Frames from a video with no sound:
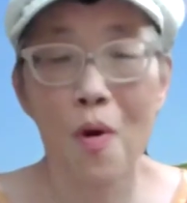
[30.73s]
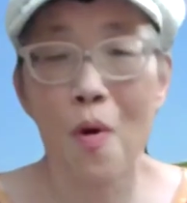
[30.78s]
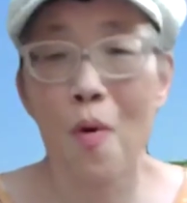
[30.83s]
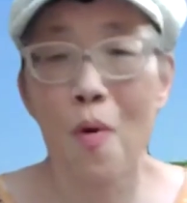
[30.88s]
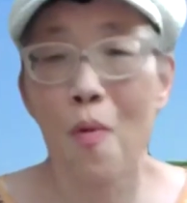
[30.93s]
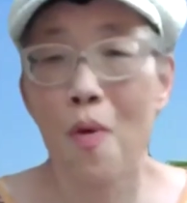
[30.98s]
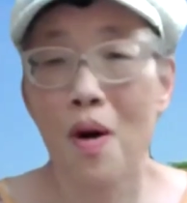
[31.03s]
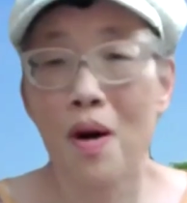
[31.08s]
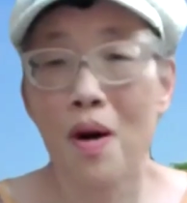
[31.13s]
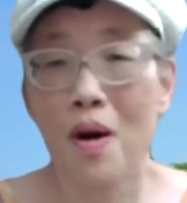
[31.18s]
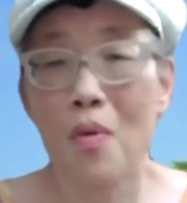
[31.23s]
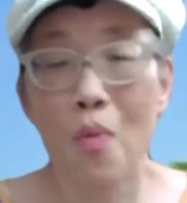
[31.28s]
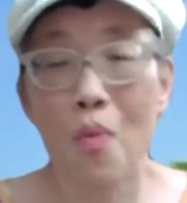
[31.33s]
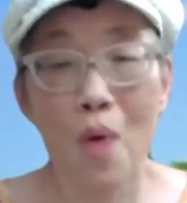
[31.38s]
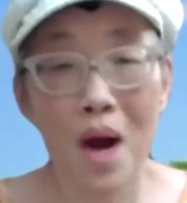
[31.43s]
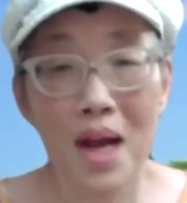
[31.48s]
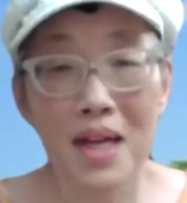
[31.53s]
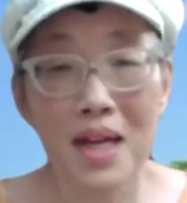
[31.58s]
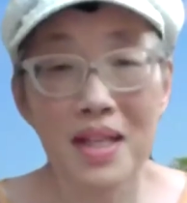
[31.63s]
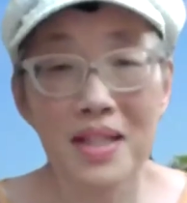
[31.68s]
Well,
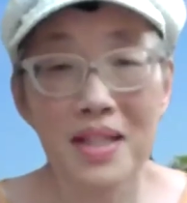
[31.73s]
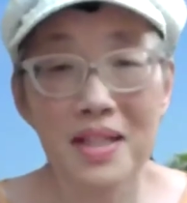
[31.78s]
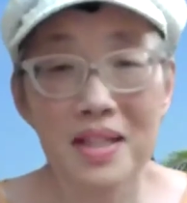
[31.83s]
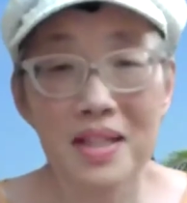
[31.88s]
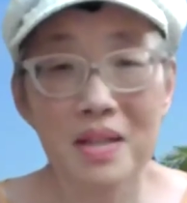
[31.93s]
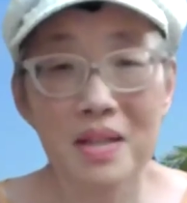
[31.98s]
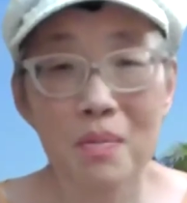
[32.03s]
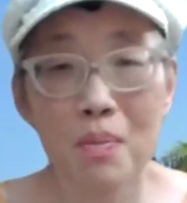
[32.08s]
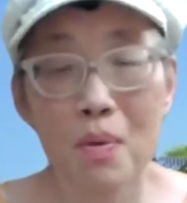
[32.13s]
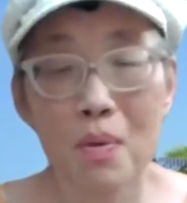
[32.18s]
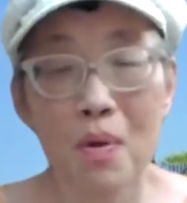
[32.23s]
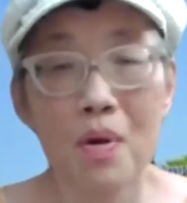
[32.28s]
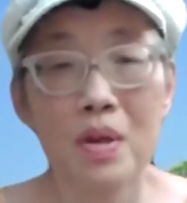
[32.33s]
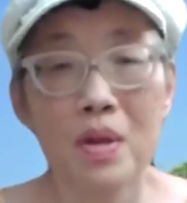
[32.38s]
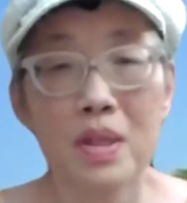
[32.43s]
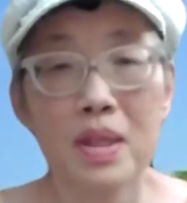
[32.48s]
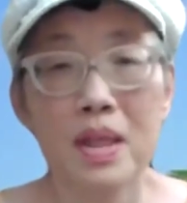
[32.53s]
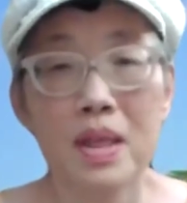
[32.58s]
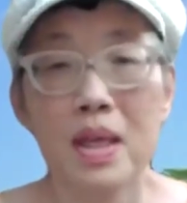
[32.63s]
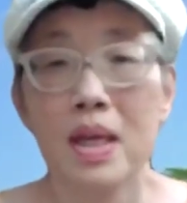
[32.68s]
why is this
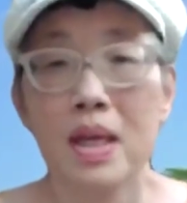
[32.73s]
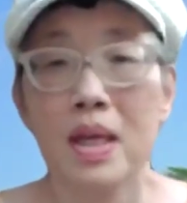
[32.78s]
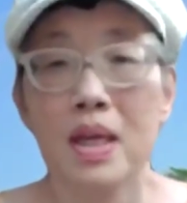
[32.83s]
important?